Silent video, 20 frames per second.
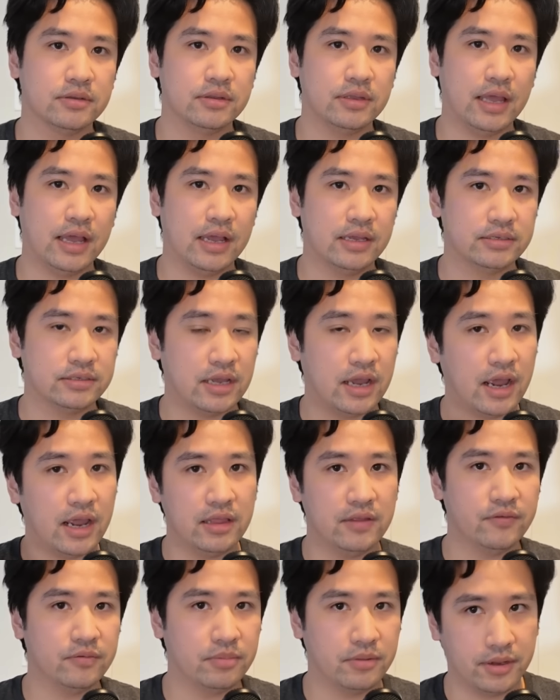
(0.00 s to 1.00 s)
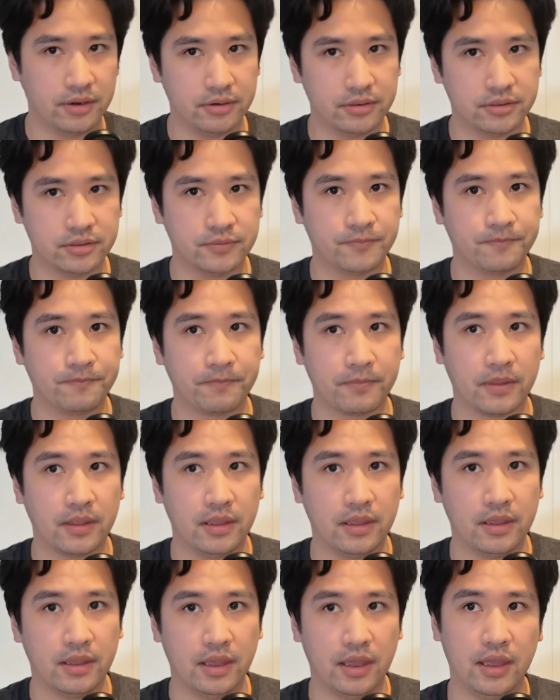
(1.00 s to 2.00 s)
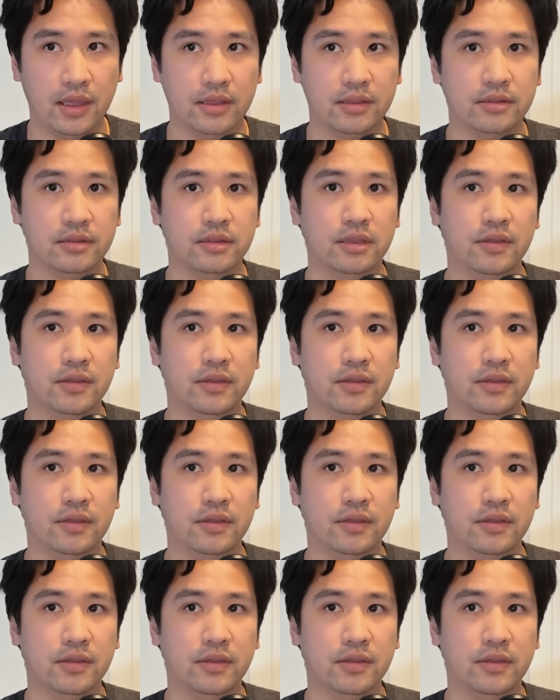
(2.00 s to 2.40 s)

as high level players. And